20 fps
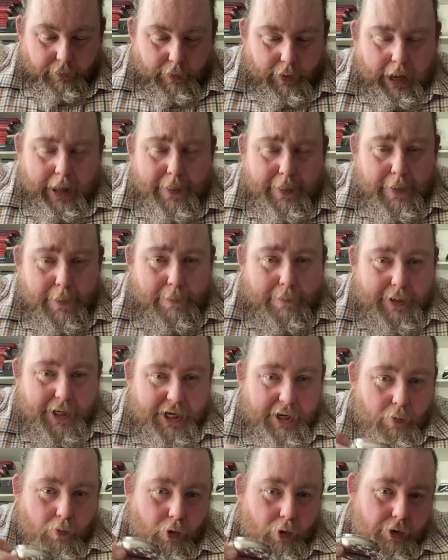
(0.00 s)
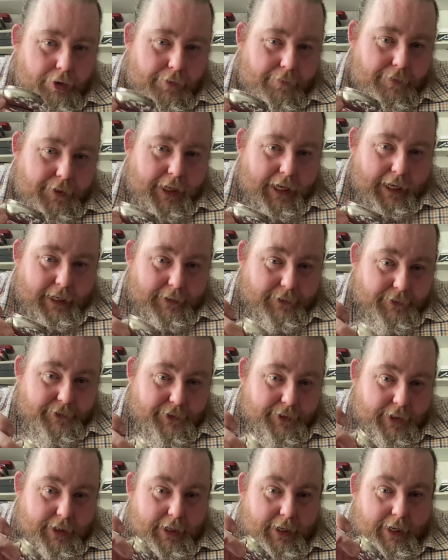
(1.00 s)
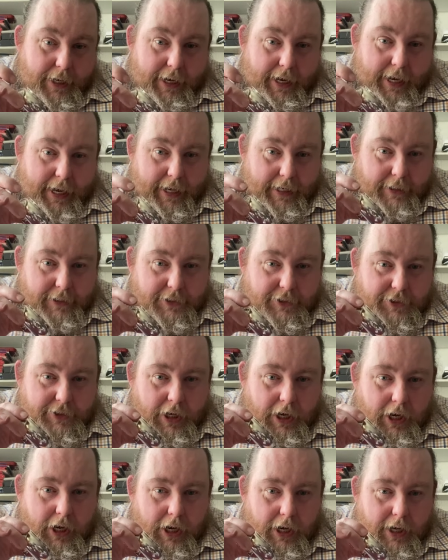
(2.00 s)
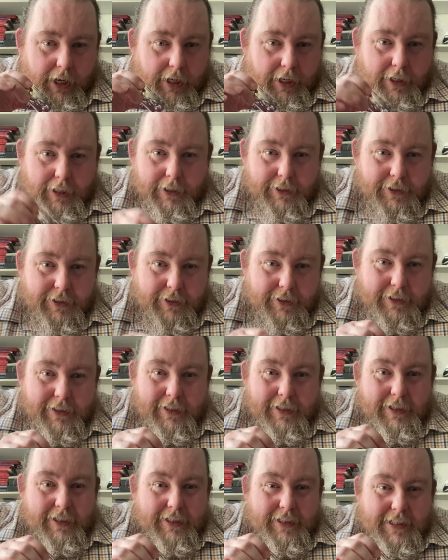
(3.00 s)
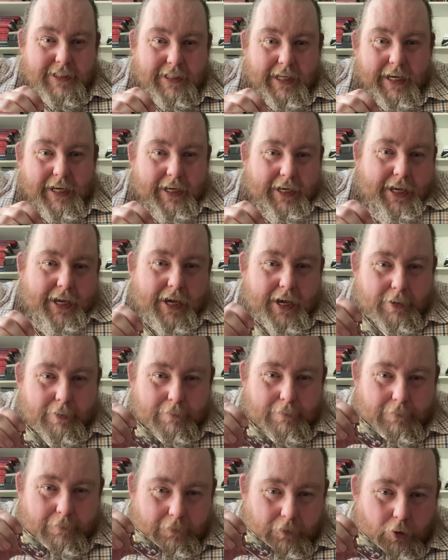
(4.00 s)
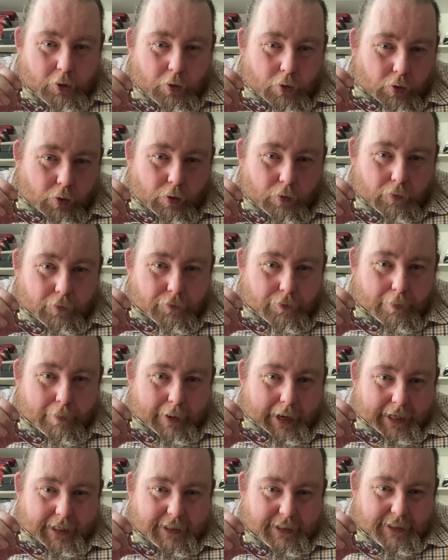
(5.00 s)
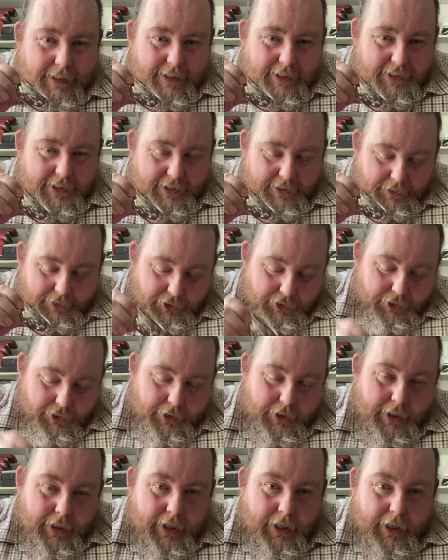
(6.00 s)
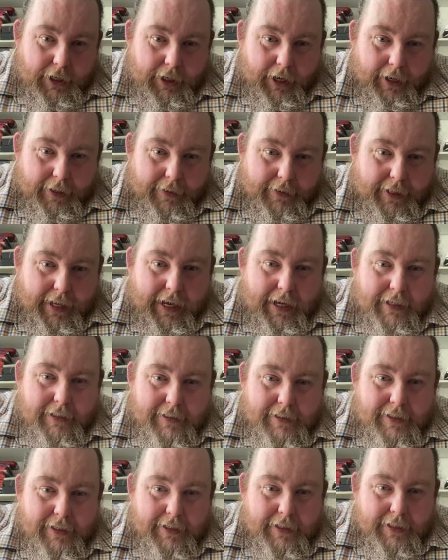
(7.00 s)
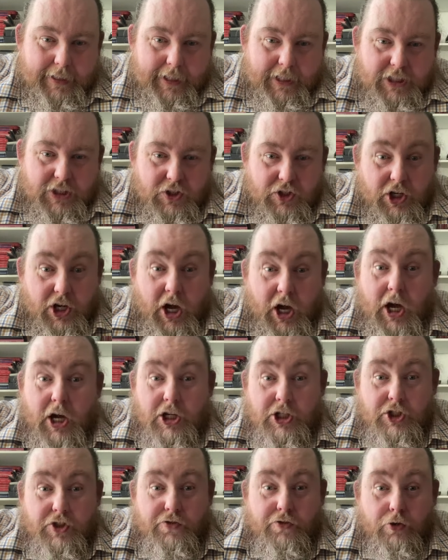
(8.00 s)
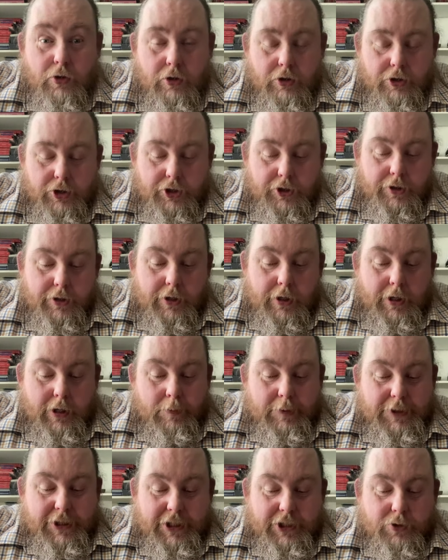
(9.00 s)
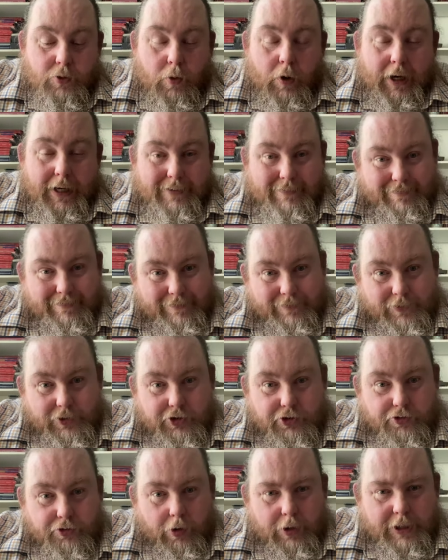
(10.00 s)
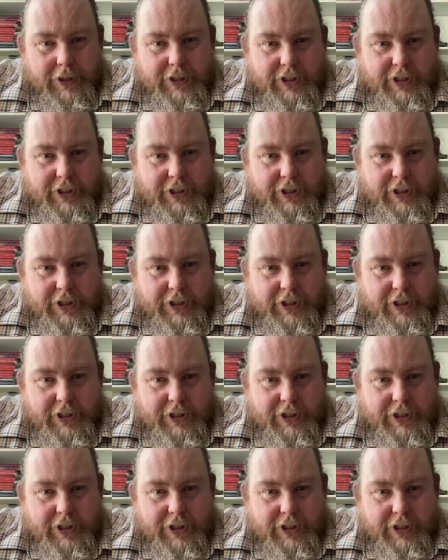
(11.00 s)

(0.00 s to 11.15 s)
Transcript: and the minute one of these hits a hard, stately home floor from any distance like that, this cast foot, which is quite strong and